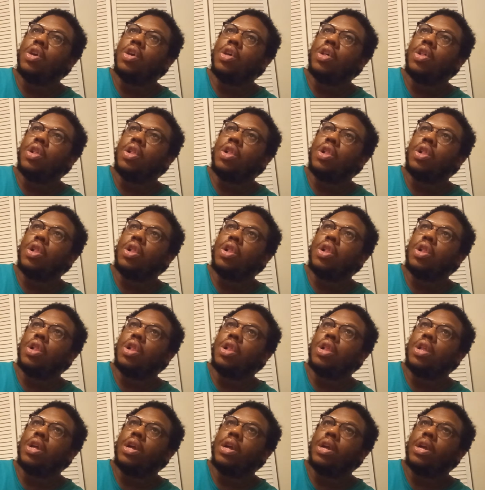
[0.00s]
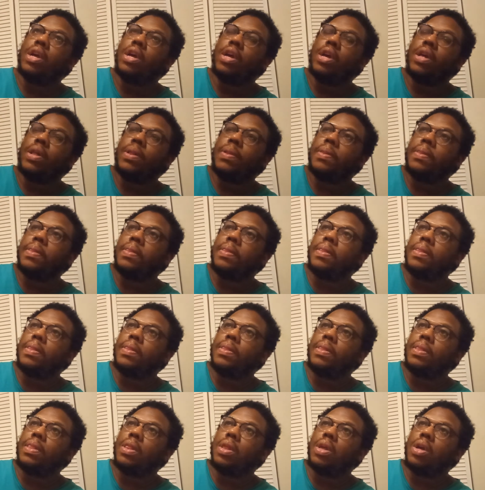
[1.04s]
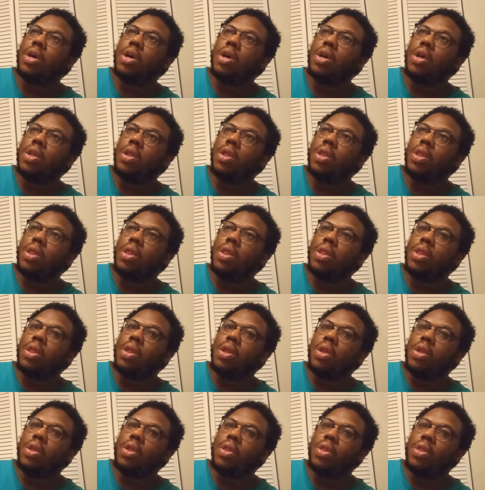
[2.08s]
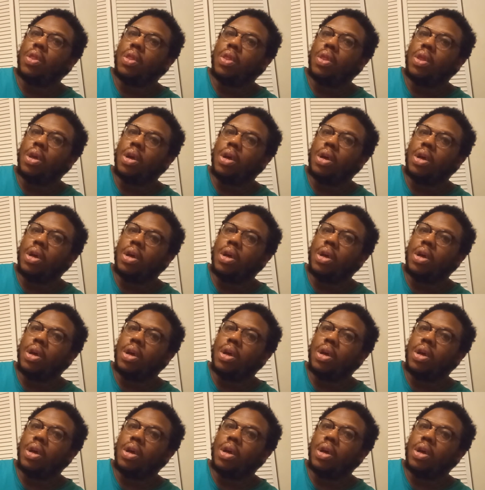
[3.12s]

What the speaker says: Nobody speaks.